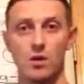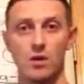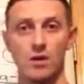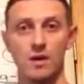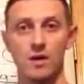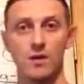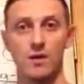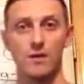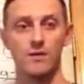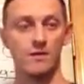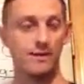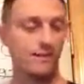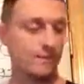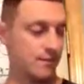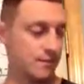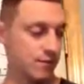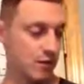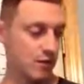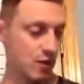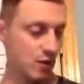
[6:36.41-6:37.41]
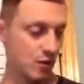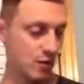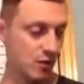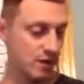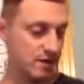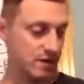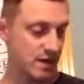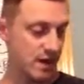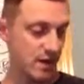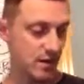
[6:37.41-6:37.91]

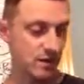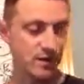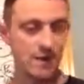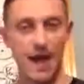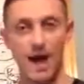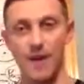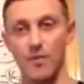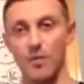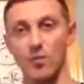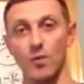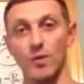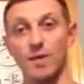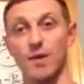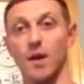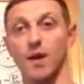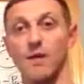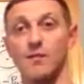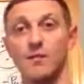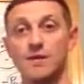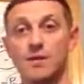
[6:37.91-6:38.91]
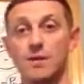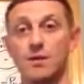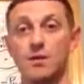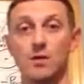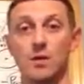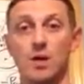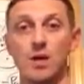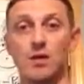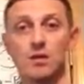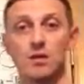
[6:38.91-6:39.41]
Wealth cycles happen with every single
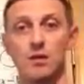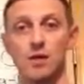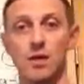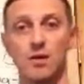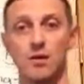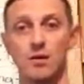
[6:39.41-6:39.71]
country